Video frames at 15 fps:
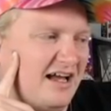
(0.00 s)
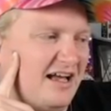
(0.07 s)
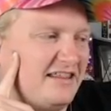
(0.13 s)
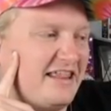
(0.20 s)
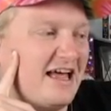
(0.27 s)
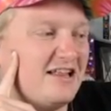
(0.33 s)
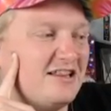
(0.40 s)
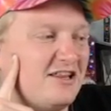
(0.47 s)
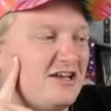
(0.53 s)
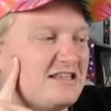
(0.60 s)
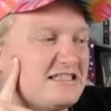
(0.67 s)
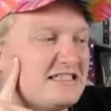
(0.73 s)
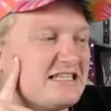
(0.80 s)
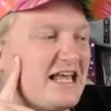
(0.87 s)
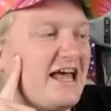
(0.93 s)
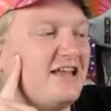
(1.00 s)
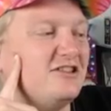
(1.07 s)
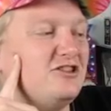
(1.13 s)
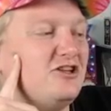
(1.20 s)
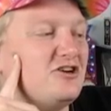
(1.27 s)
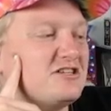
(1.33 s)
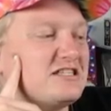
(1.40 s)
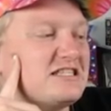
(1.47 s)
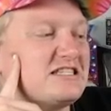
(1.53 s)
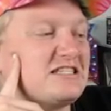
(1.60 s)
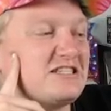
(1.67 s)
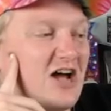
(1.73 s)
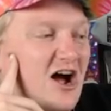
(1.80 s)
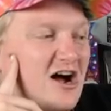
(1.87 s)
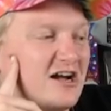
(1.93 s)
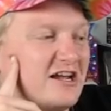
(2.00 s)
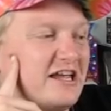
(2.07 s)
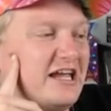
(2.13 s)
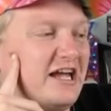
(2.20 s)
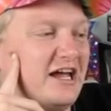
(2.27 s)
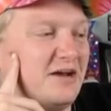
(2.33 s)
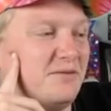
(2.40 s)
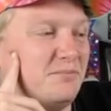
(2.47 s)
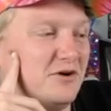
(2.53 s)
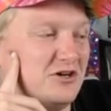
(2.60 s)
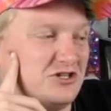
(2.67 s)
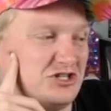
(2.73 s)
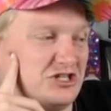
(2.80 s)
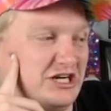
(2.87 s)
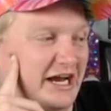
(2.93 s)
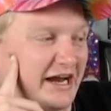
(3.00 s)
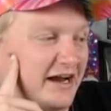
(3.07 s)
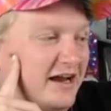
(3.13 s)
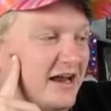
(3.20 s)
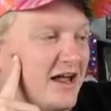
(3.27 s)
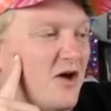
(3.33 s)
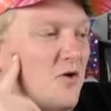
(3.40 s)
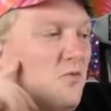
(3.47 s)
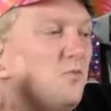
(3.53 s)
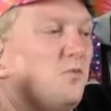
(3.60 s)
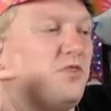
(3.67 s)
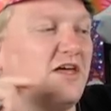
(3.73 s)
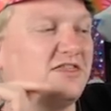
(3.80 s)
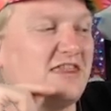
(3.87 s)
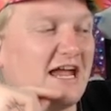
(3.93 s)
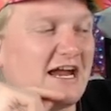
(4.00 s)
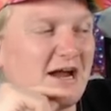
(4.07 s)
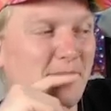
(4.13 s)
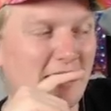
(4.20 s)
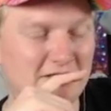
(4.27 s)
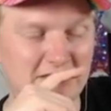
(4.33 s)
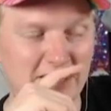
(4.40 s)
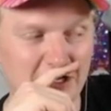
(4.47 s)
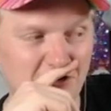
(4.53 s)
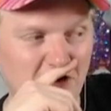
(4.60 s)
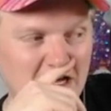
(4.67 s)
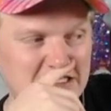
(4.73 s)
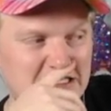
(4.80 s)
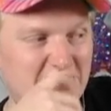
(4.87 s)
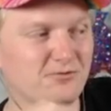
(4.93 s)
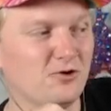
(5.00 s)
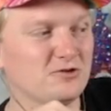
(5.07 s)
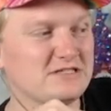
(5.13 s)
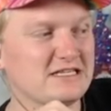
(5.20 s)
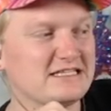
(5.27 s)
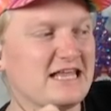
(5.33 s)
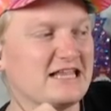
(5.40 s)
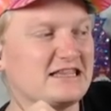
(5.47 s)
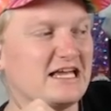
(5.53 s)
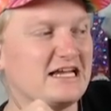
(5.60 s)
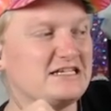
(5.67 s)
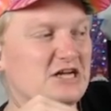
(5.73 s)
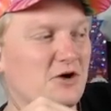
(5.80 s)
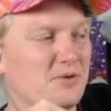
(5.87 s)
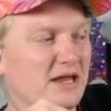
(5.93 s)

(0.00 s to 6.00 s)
It looks soggy and mushy. The thing about the crescent rolls is that they don't